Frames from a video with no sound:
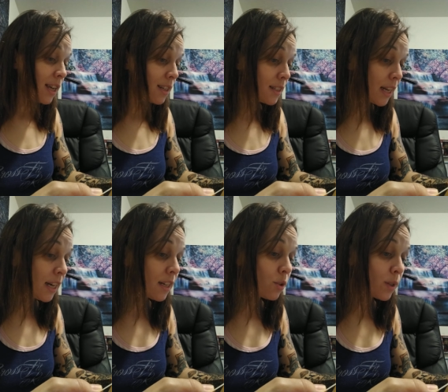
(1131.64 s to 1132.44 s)
He
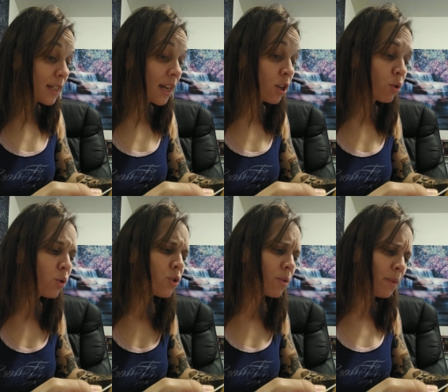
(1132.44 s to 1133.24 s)
stayed to attend a
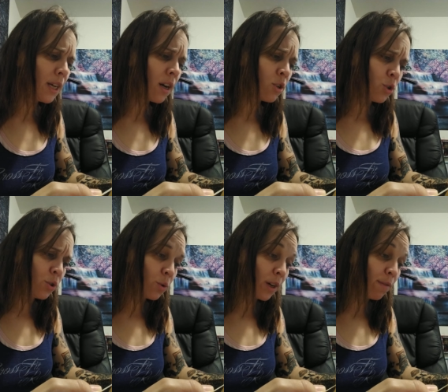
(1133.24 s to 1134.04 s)
crucial meeting on
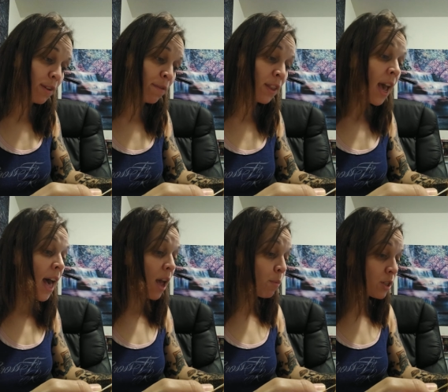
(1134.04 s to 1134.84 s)
June 25th,
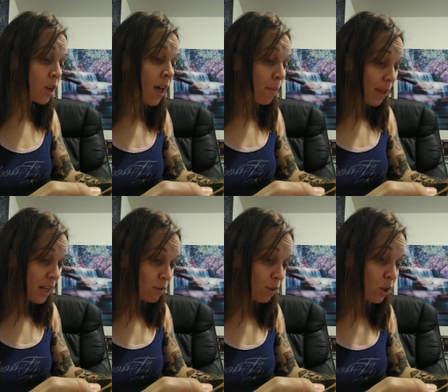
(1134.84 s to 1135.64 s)
at which
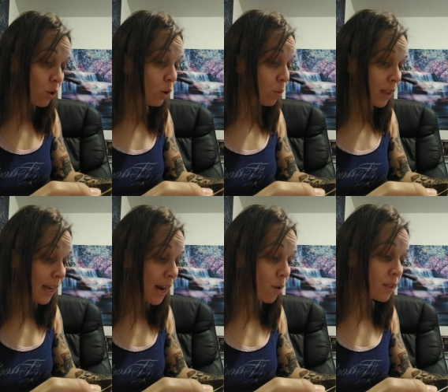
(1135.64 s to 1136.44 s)
plans for the coup were
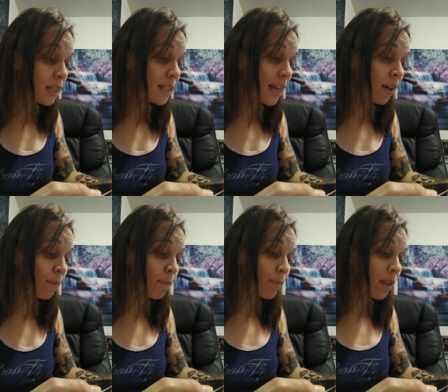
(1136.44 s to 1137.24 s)
laid out in detail.
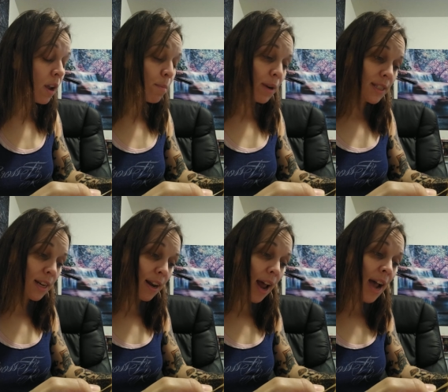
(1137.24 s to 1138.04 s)

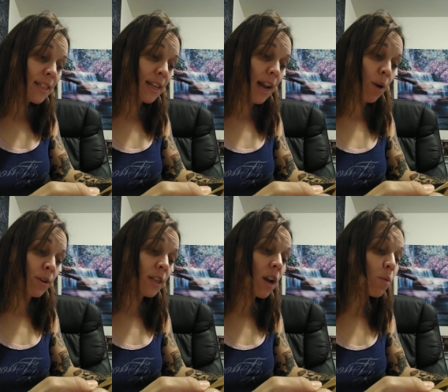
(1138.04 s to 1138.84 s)
President Eisenhower
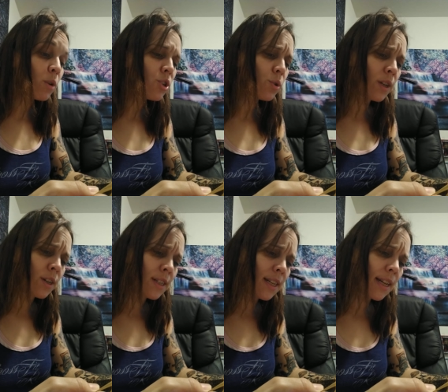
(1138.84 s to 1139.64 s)
did not wish to
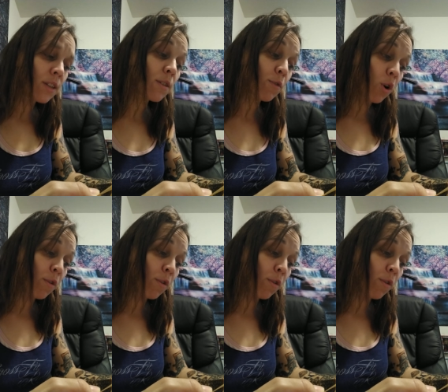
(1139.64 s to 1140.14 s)
hear details of